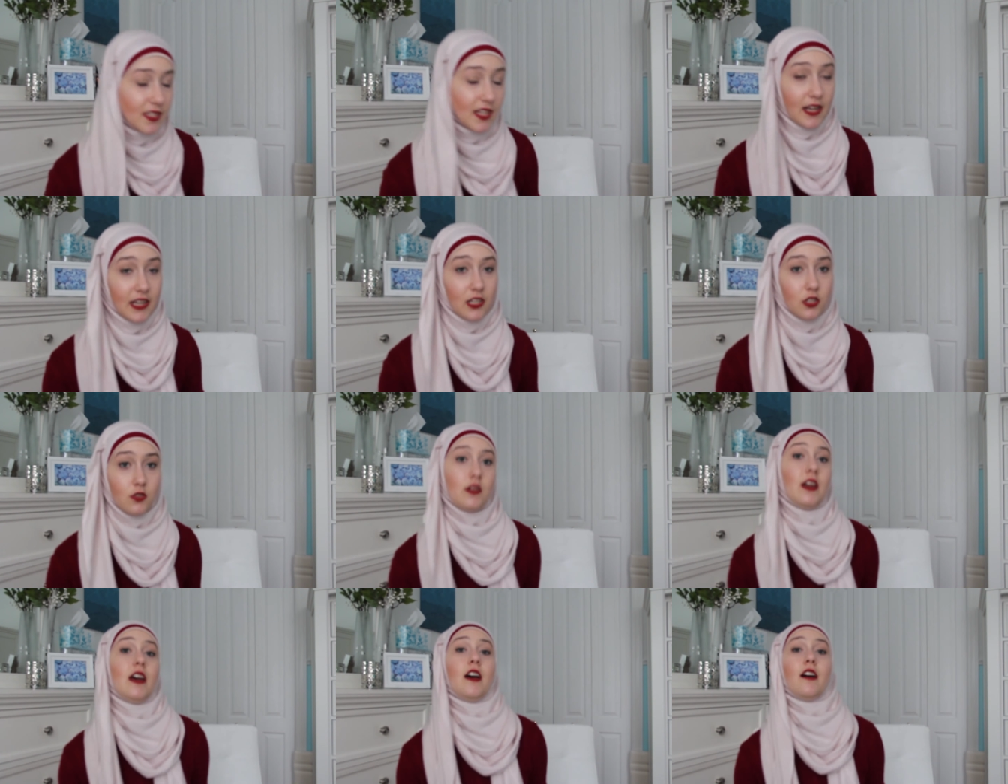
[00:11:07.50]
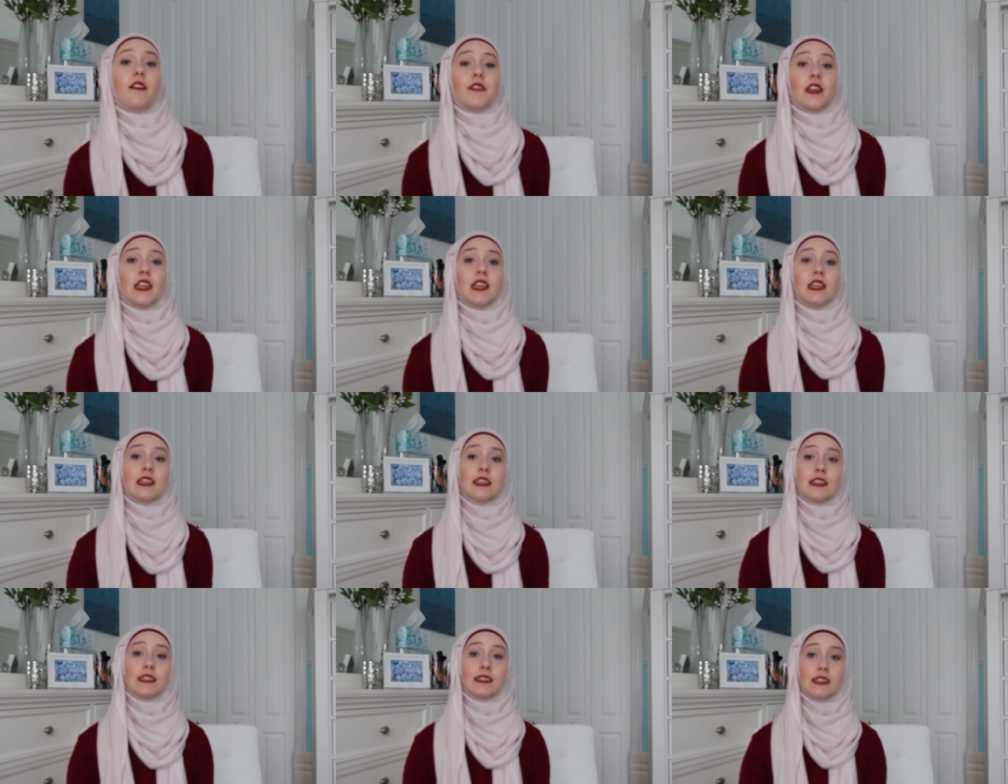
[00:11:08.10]
that I do have
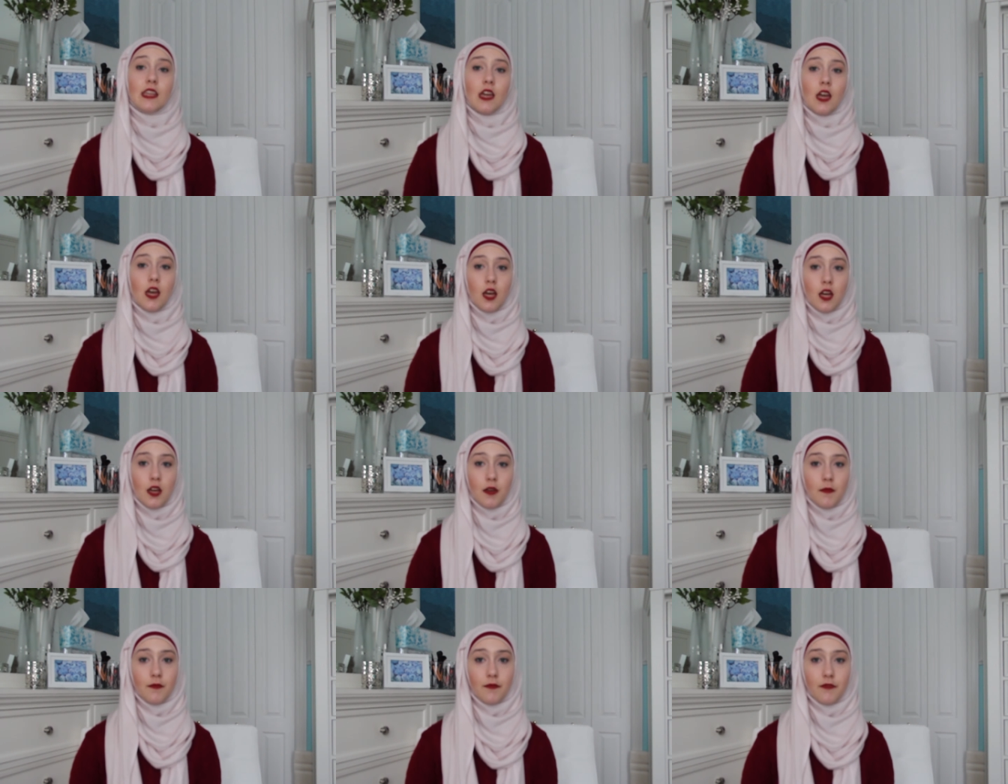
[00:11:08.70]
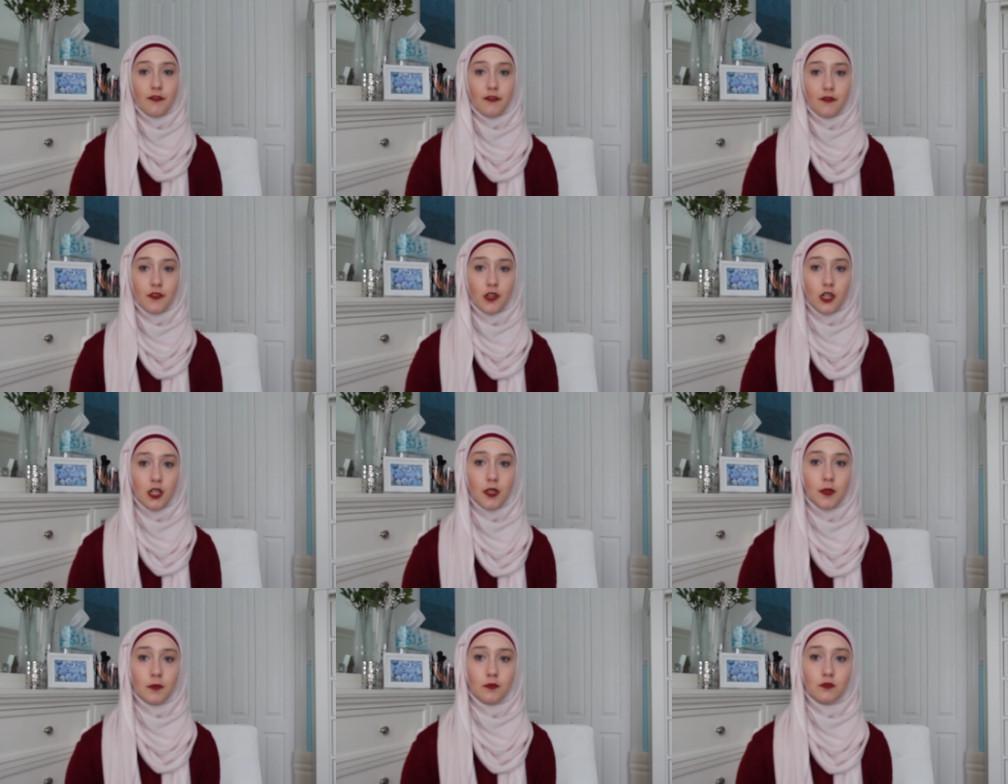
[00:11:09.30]
is
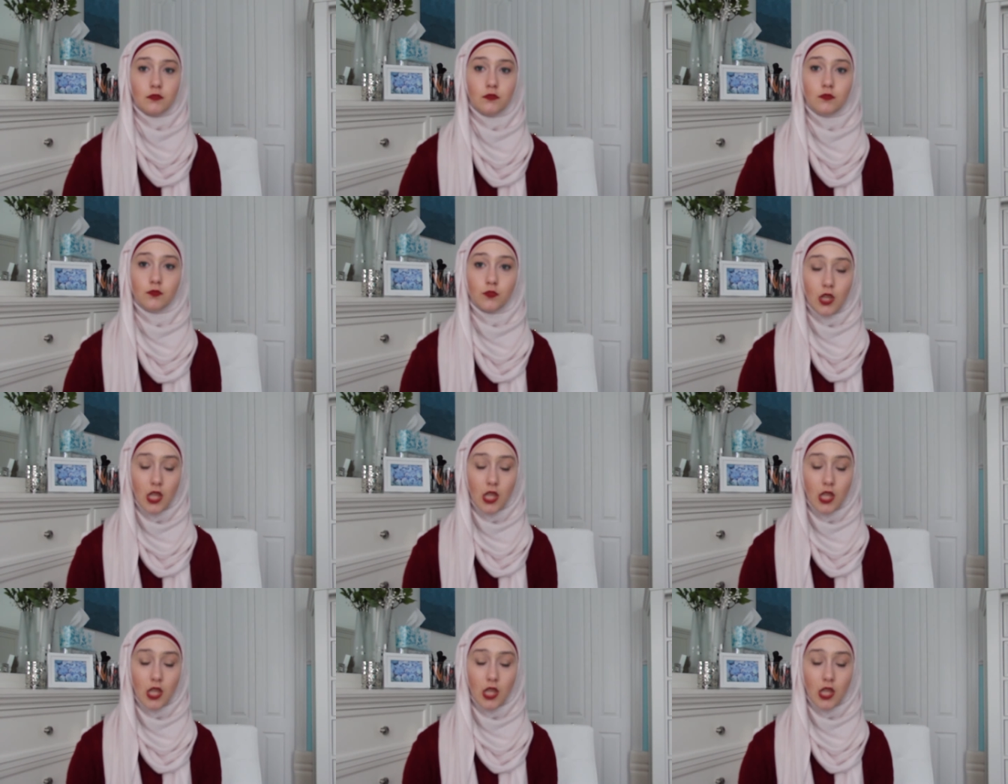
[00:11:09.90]
from